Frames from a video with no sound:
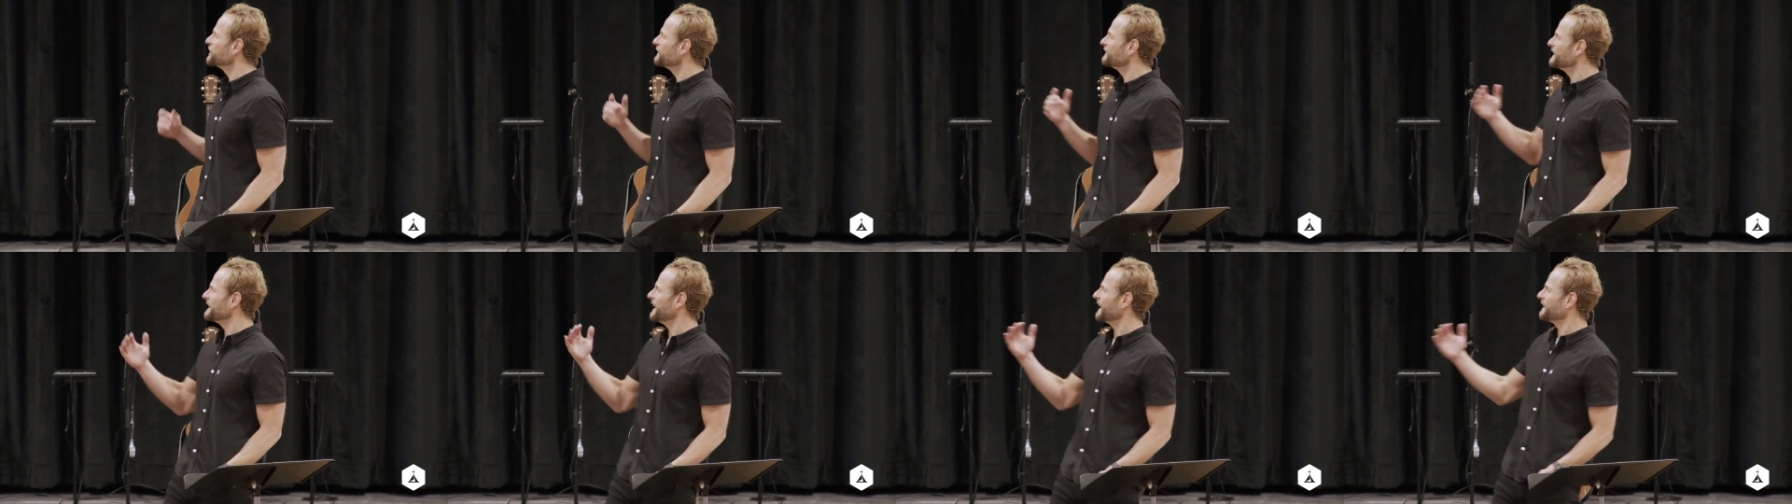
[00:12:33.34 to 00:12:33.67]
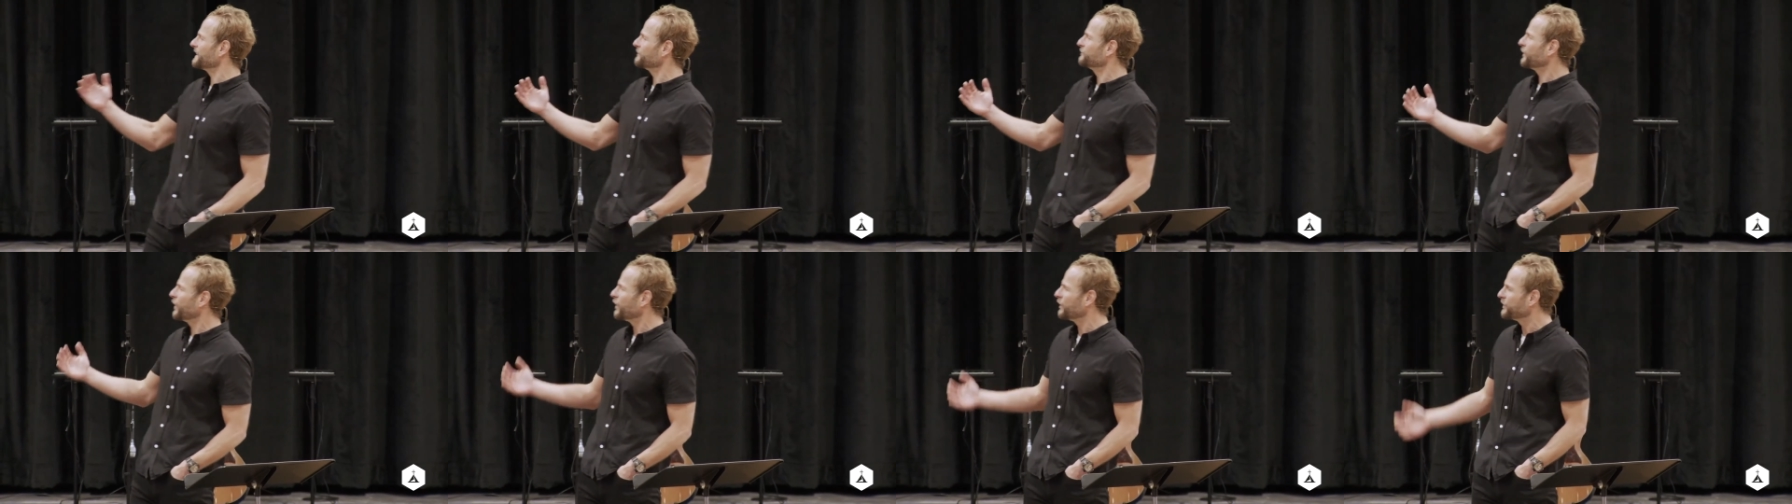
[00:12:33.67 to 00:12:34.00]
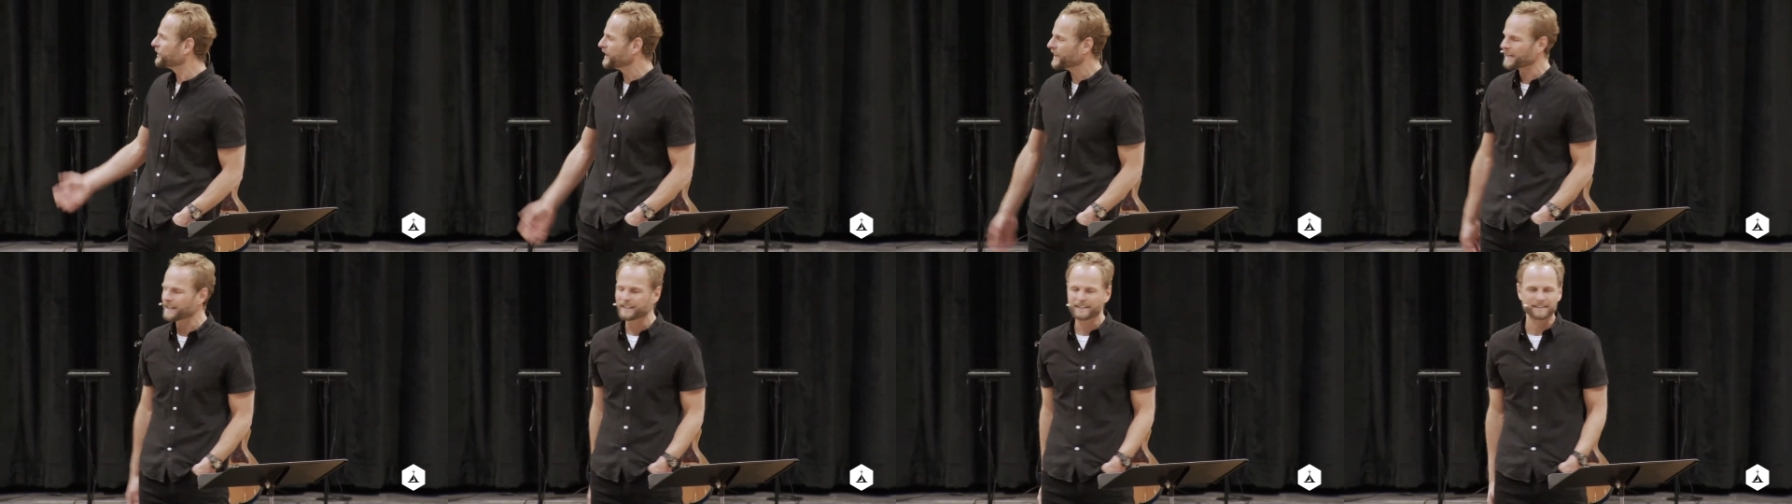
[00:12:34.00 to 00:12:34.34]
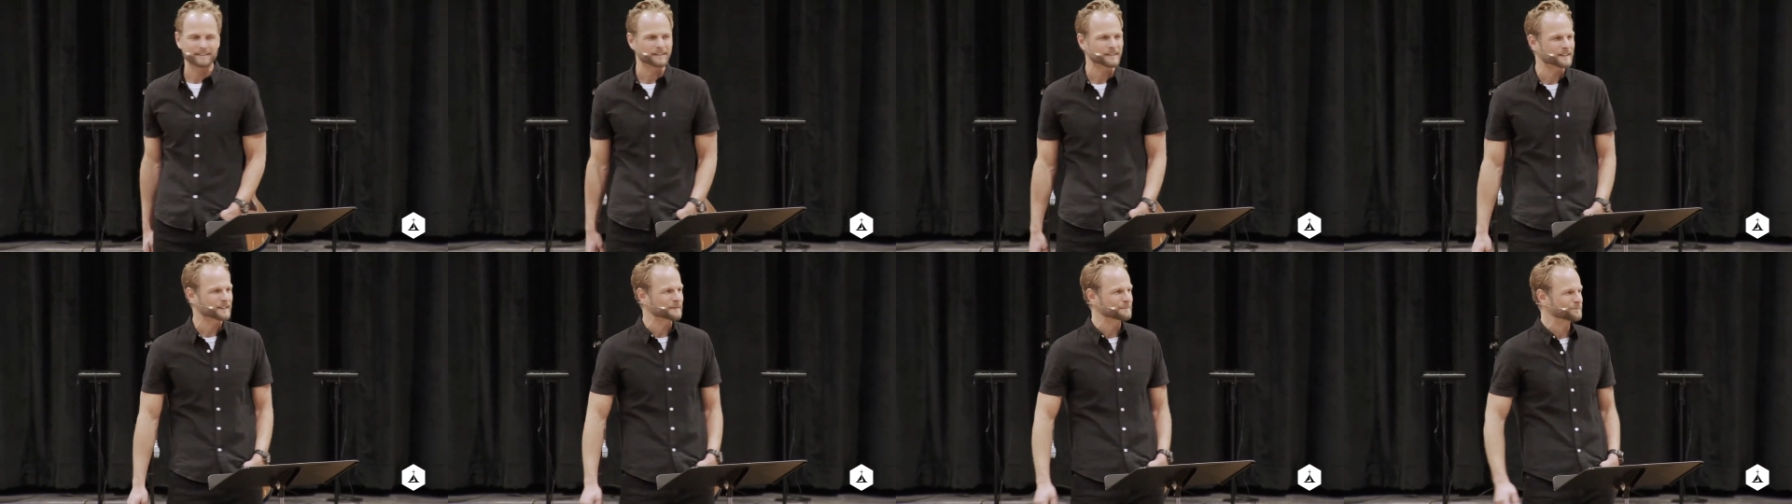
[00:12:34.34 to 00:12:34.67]
of the end of all
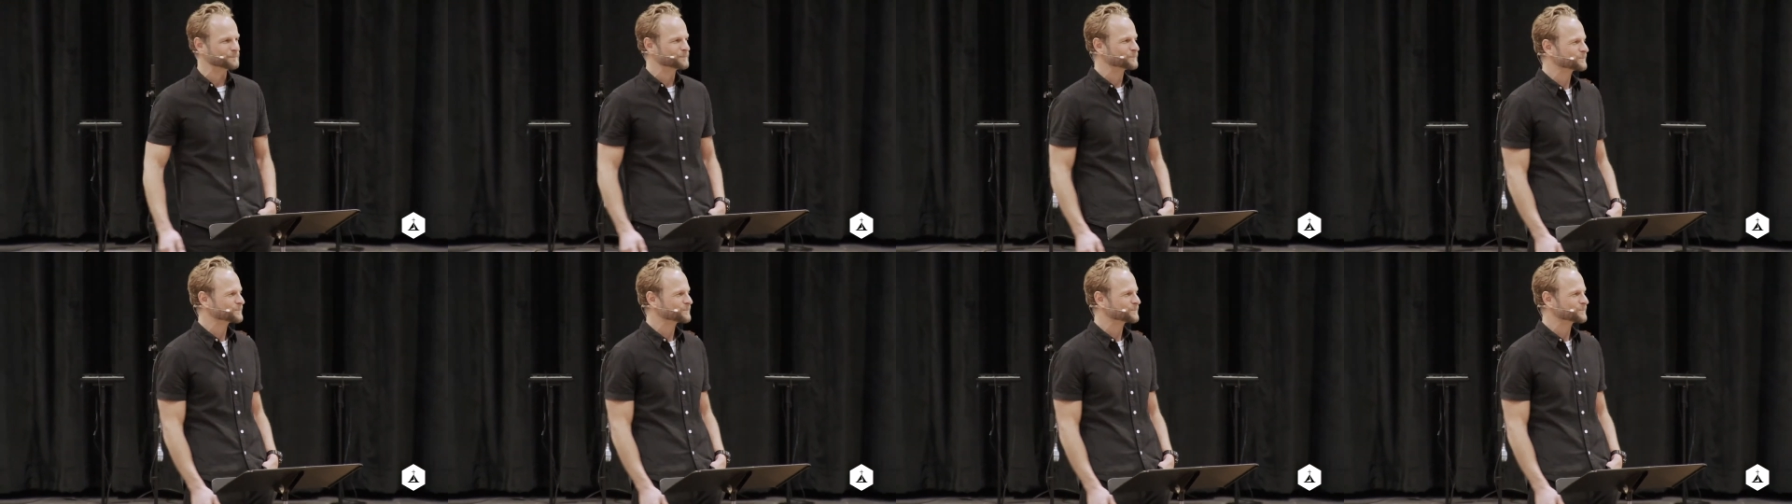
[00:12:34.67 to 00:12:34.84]
things.